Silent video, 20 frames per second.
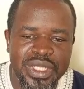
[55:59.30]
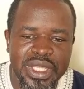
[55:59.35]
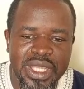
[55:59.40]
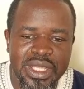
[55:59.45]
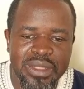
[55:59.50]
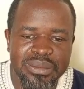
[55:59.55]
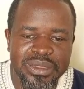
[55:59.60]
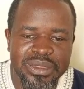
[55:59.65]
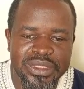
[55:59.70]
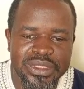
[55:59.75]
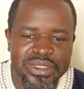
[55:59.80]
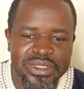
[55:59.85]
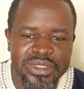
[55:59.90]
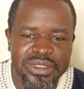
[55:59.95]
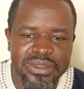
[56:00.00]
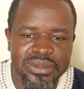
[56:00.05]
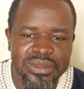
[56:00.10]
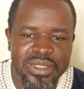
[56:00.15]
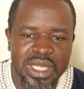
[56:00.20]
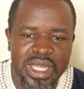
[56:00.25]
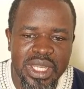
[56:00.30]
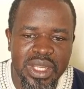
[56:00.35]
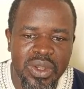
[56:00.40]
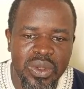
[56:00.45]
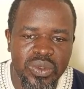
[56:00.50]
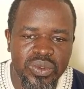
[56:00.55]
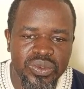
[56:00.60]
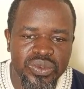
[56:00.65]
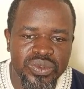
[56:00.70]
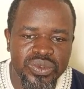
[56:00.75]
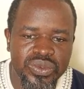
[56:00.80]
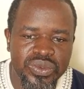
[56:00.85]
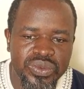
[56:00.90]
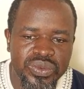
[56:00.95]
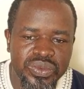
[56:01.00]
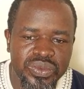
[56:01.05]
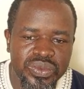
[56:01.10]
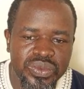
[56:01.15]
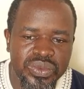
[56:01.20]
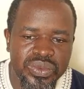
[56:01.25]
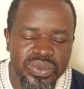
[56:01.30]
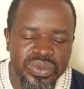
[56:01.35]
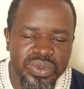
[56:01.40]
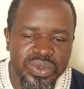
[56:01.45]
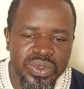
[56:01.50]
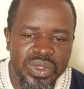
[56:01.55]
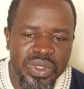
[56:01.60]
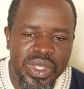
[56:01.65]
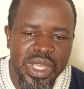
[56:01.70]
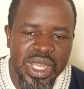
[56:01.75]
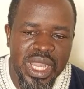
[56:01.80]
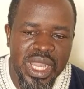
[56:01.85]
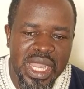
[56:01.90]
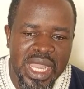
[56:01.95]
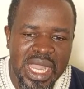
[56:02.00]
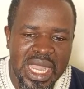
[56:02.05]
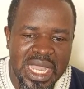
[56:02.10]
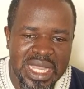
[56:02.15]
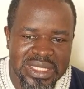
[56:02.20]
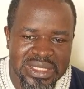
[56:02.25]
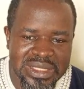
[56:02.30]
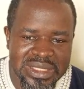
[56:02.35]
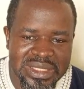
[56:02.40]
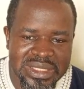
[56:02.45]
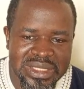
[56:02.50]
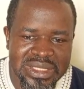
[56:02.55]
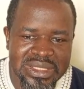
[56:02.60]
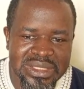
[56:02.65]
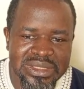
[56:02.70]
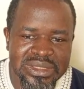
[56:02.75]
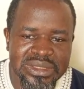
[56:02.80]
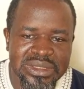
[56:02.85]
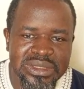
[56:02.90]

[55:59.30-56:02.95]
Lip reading: diabetes, you can also ask